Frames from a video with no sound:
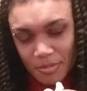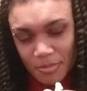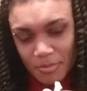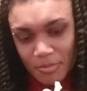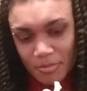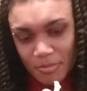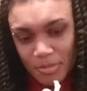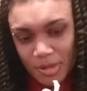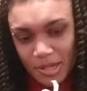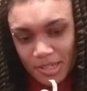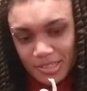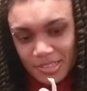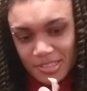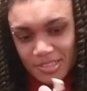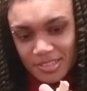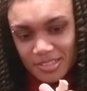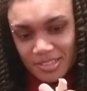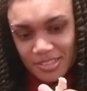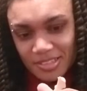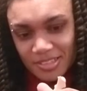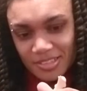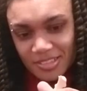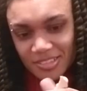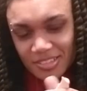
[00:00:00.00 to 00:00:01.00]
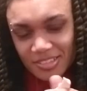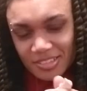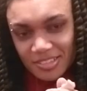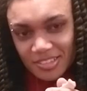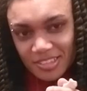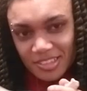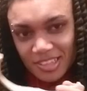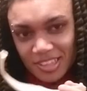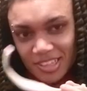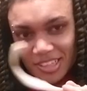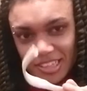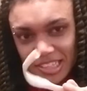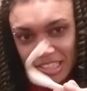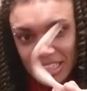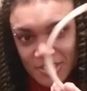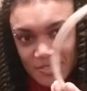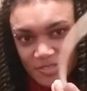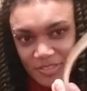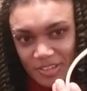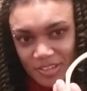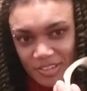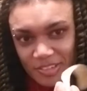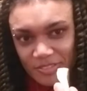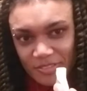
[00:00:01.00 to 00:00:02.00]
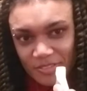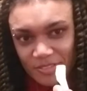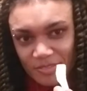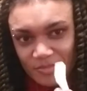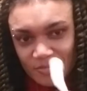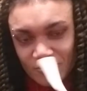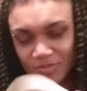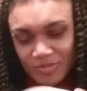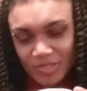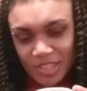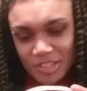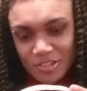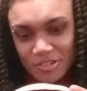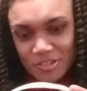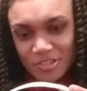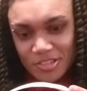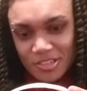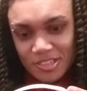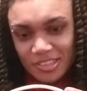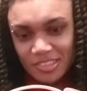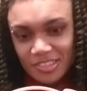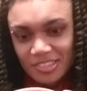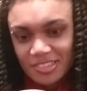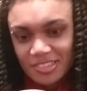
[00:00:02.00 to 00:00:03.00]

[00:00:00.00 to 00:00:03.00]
but it's very interesting.